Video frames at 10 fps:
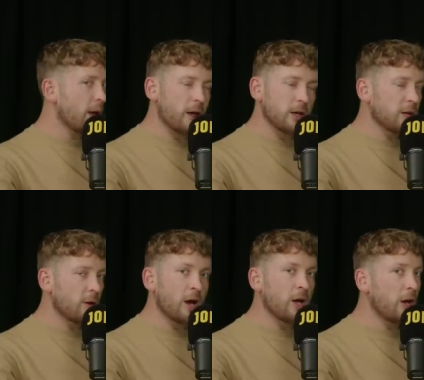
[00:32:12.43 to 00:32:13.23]

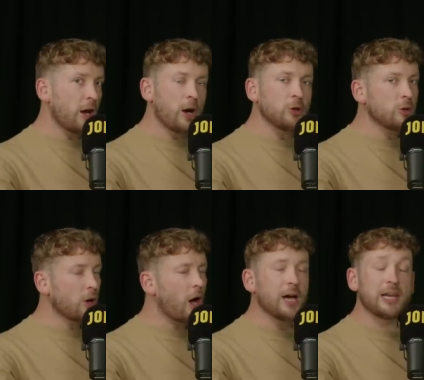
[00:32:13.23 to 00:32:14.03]

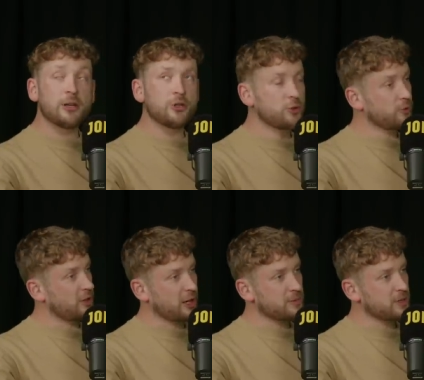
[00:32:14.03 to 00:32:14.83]
Highly unusual
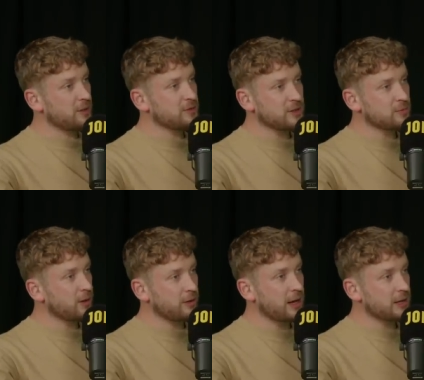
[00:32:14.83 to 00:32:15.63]
circumstances,
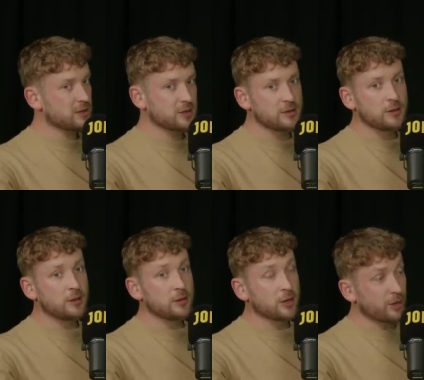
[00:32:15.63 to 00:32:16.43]
whether that's
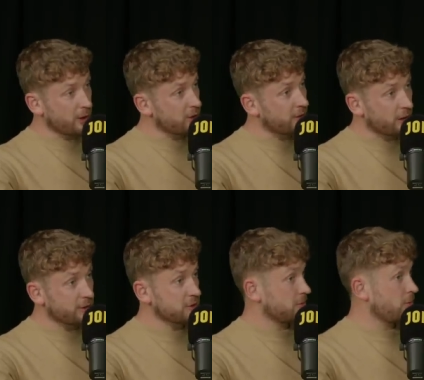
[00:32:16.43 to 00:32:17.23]

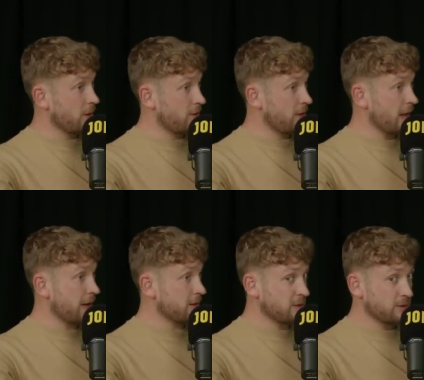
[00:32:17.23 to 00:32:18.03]
coronavirus, whether
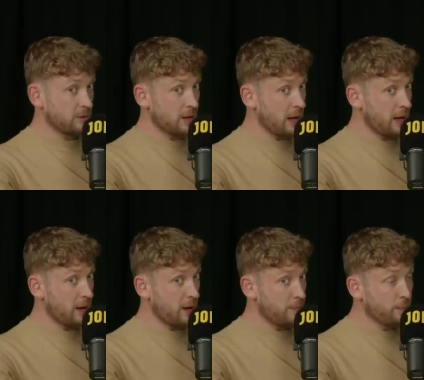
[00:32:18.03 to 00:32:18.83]
that's
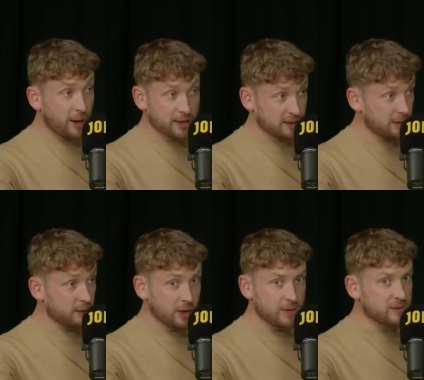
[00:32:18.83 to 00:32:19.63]
Brexit,
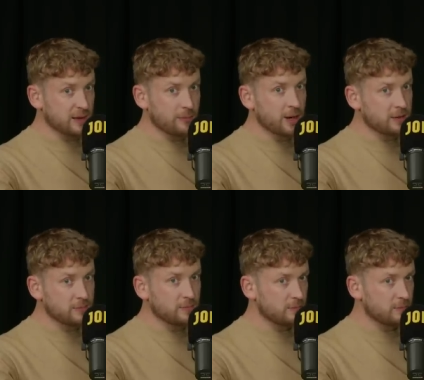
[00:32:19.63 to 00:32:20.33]
you know, in the same way